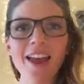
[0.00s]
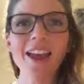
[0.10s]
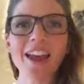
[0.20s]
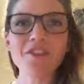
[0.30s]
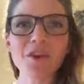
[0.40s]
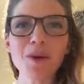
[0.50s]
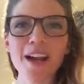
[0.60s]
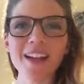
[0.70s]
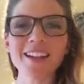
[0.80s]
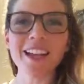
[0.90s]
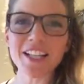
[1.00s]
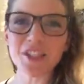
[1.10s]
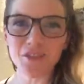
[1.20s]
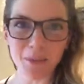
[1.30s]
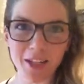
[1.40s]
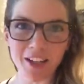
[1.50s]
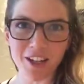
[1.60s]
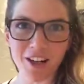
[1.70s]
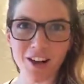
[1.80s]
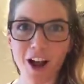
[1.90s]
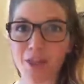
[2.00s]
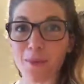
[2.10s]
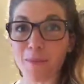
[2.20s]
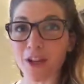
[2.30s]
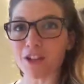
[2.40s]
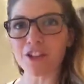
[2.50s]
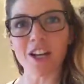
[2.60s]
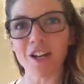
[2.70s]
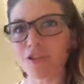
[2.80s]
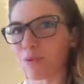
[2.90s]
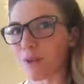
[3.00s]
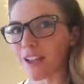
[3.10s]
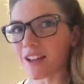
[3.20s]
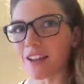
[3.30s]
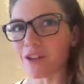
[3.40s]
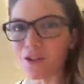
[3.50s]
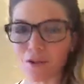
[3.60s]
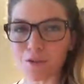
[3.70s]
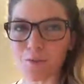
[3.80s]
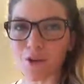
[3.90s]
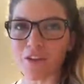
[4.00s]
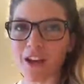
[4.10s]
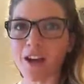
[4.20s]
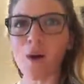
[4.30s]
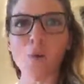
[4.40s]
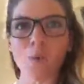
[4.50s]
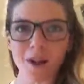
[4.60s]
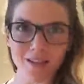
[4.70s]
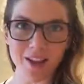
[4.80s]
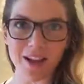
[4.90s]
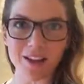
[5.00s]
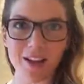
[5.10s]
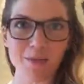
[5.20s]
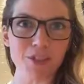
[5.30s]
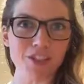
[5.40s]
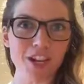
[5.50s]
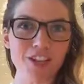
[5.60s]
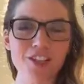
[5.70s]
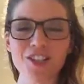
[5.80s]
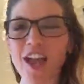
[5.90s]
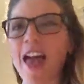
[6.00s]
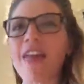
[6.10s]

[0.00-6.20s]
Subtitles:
Hey everyone, it's Phoebe here on the Bear Change weekly news briefing, What's Hot in Climate Change,